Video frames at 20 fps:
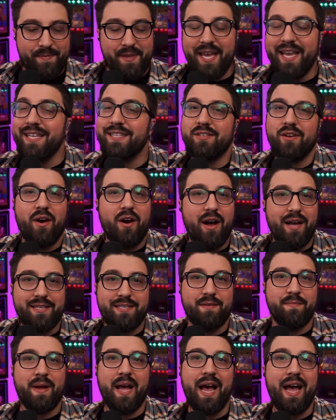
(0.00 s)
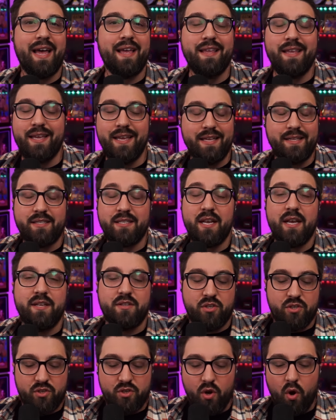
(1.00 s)
It's awesome. I it's
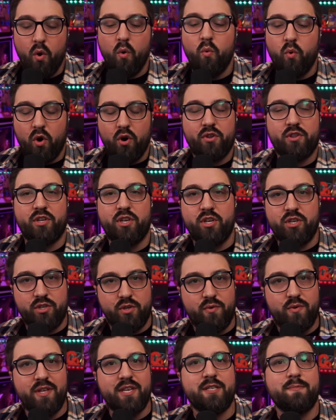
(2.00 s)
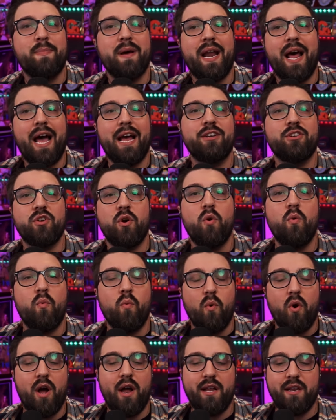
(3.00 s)
it's so worth to do this, but I don't
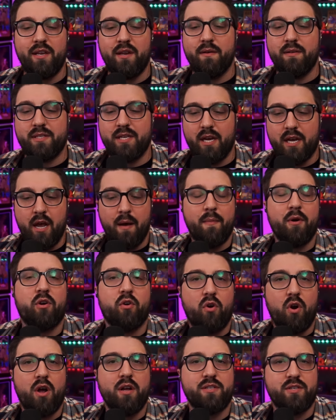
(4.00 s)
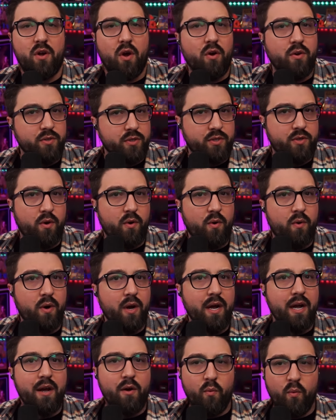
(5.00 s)
want to come across also
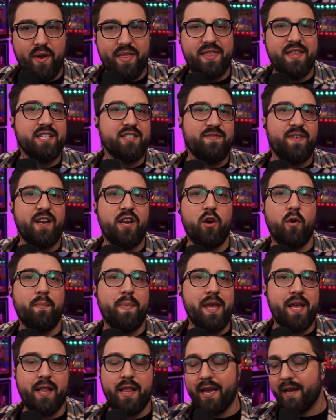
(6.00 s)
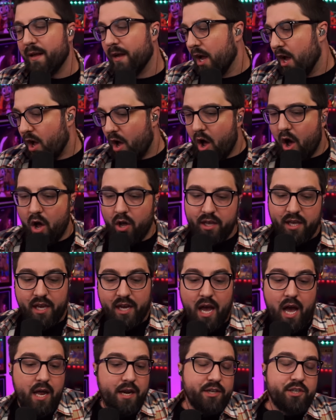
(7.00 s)
with this video being like all you
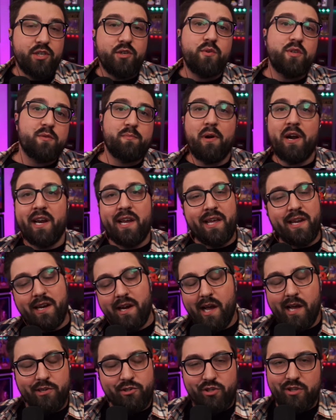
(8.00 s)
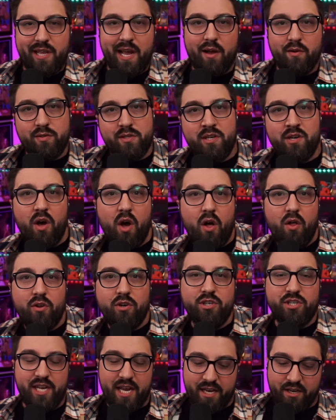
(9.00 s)
got to do is bring in a hundred thousand
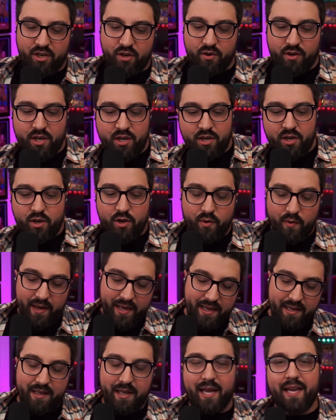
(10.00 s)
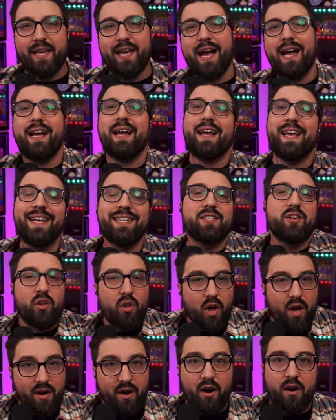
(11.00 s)
dollars and you can do it like it's a
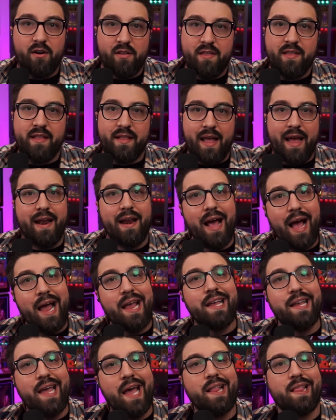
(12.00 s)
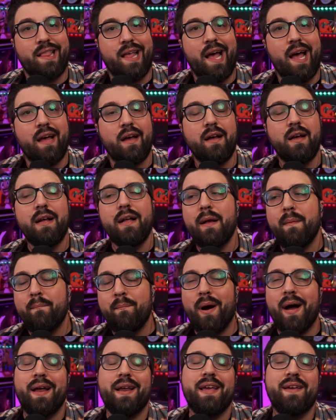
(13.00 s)
lot harder than that. I get that.
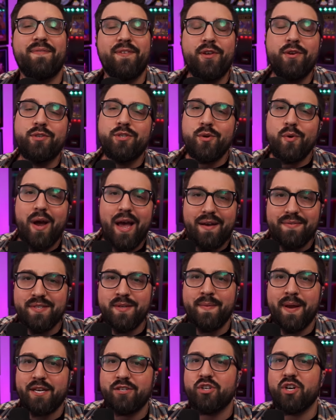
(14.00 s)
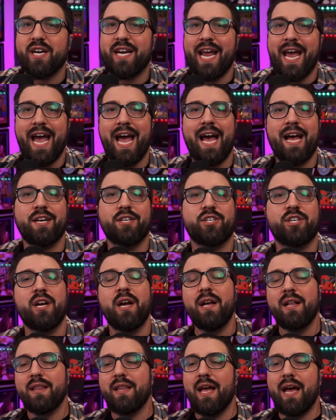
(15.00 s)
But if you do have some extra cash
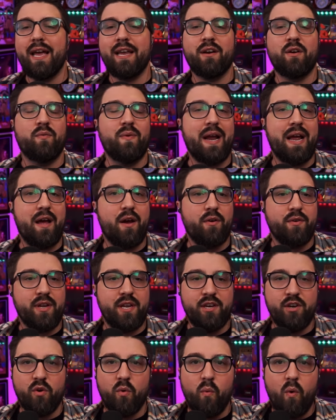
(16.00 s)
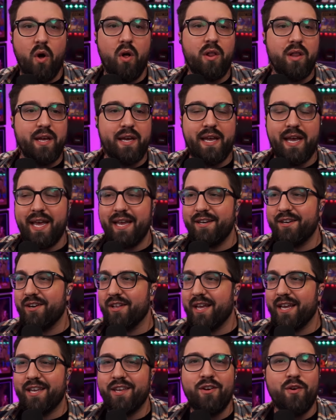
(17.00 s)
lying around in your wallet and you're
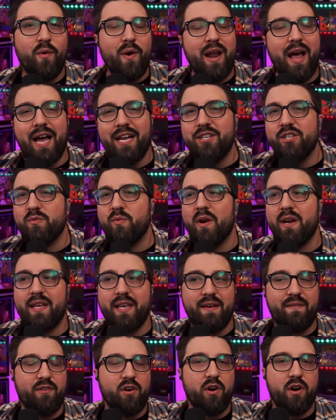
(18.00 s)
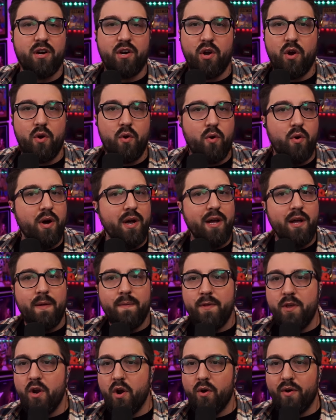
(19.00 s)
like, you know what, I just want to give her a go,
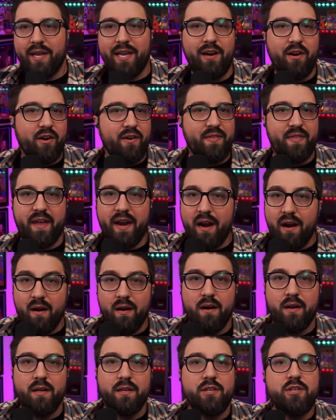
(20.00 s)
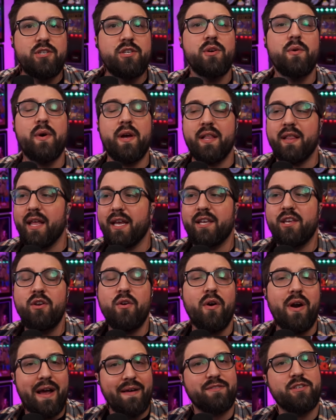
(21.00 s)
you know, here and there, do it. Like you
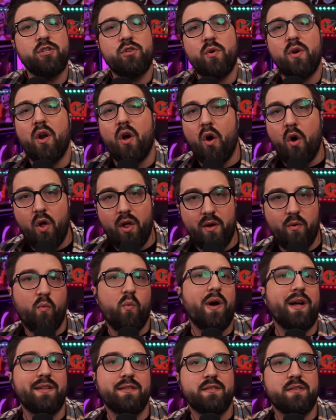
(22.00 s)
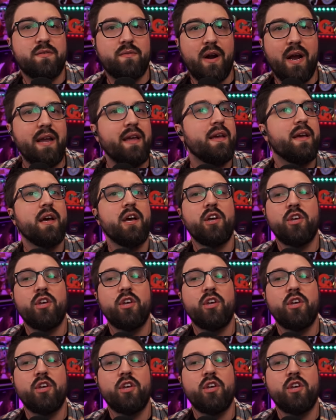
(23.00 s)
don't have to do it all at once, right?